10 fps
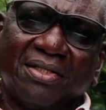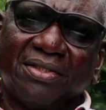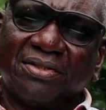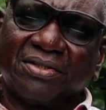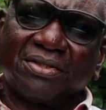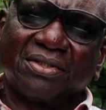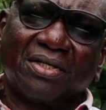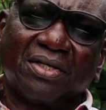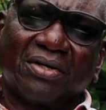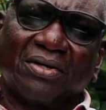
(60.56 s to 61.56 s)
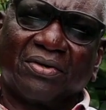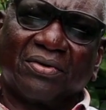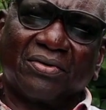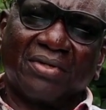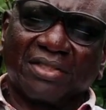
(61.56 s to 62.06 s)
is
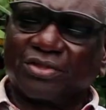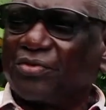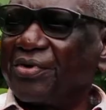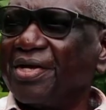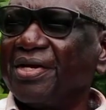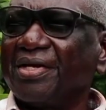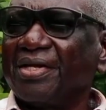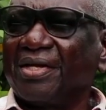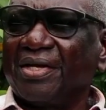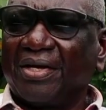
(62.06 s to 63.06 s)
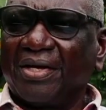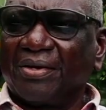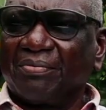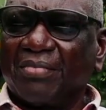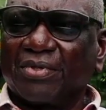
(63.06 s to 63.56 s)
on the screen,
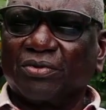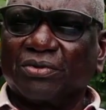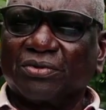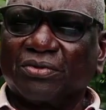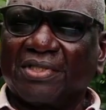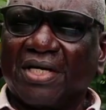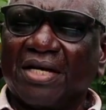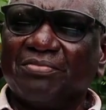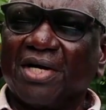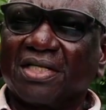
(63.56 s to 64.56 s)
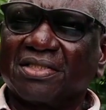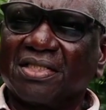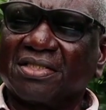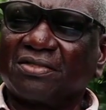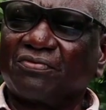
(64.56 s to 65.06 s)
but also it can be
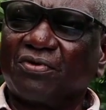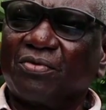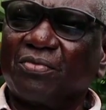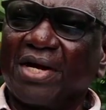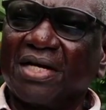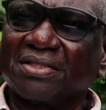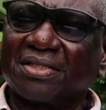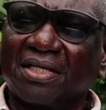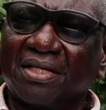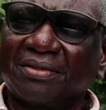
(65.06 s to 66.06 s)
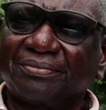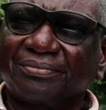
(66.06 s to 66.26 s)
accessed from Nansana